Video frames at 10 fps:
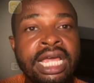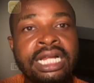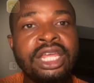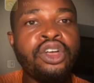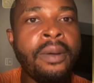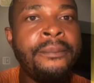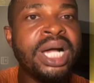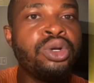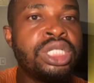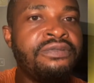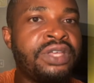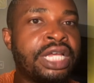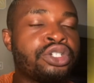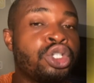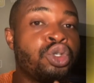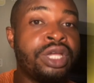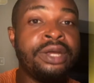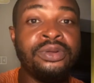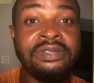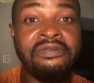Click on bell notification to
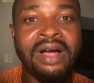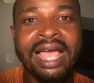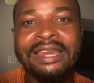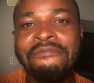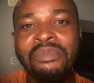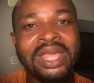get notified